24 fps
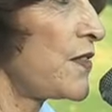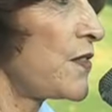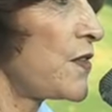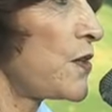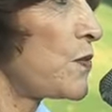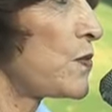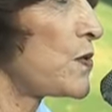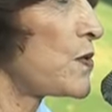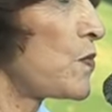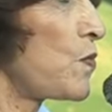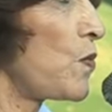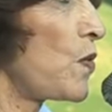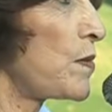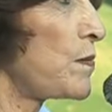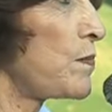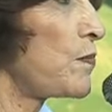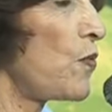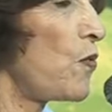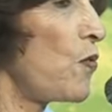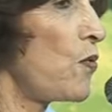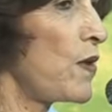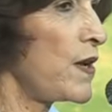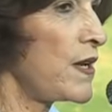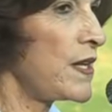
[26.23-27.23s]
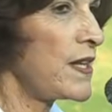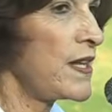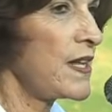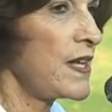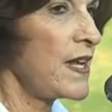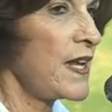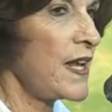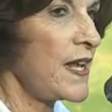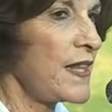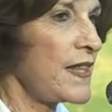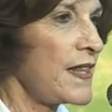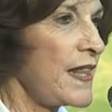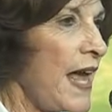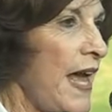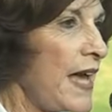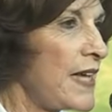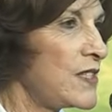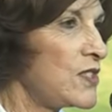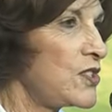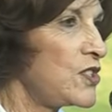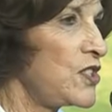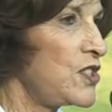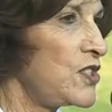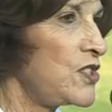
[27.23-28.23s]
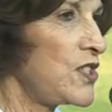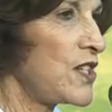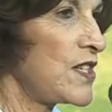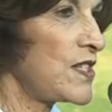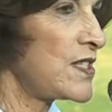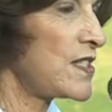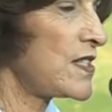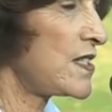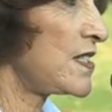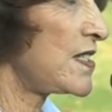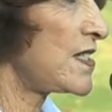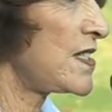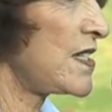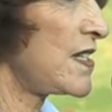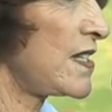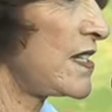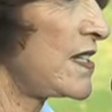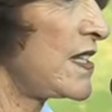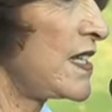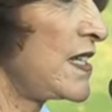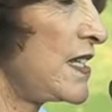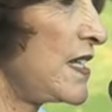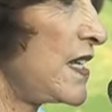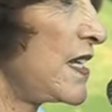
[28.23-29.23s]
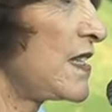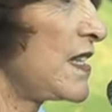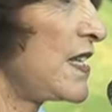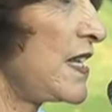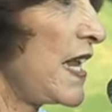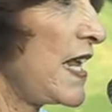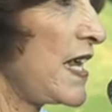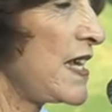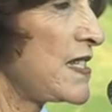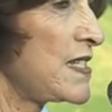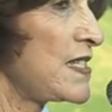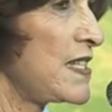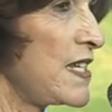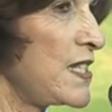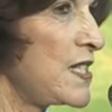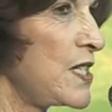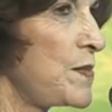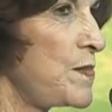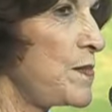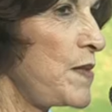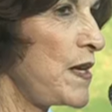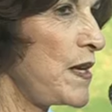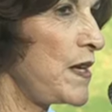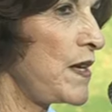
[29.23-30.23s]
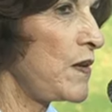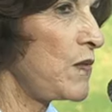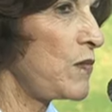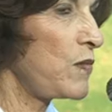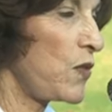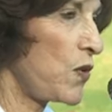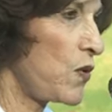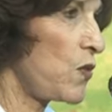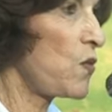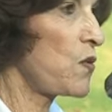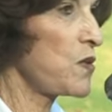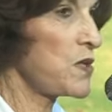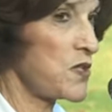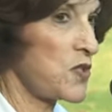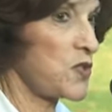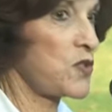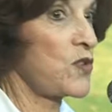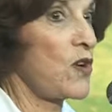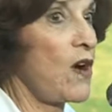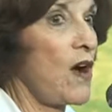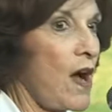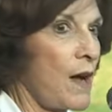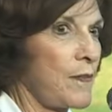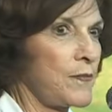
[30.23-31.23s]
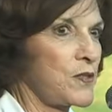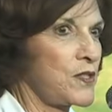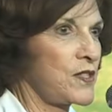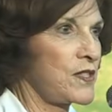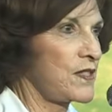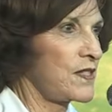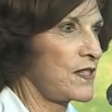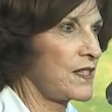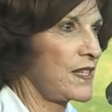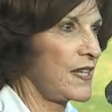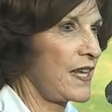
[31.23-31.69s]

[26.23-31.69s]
there was one point that she just Linnea said to me, the horse stopped.